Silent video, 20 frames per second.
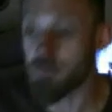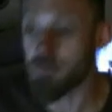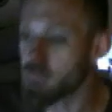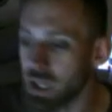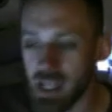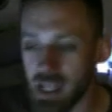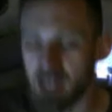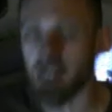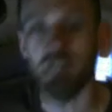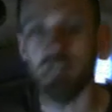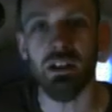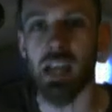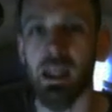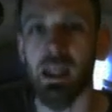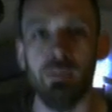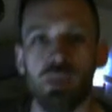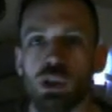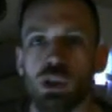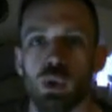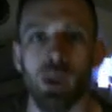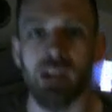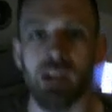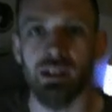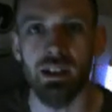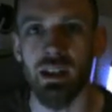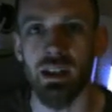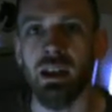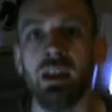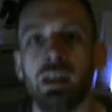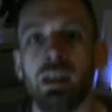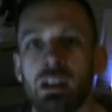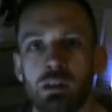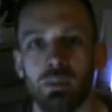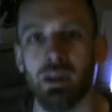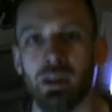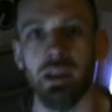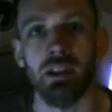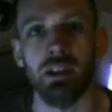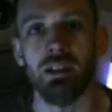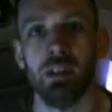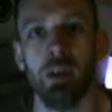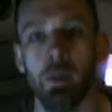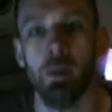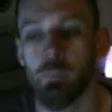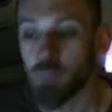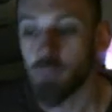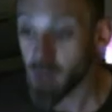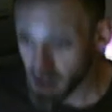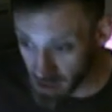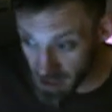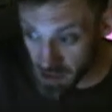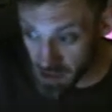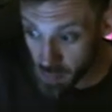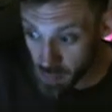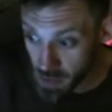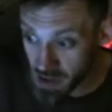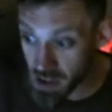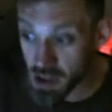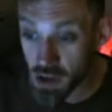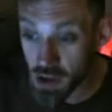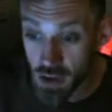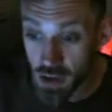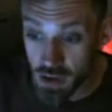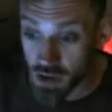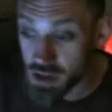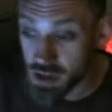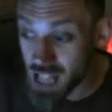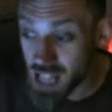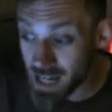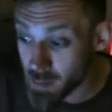played this game for 20 years, mate. This position's never